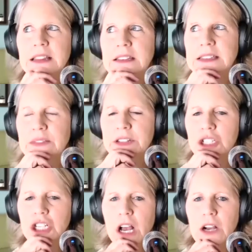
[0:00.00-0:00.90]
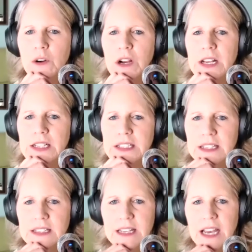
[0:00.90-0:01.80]
the seven chakras
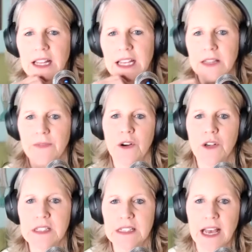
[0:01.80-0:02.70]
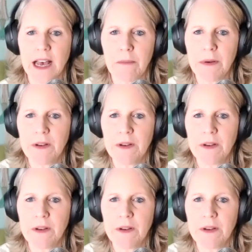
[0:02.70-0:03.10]
is kind of like the first step.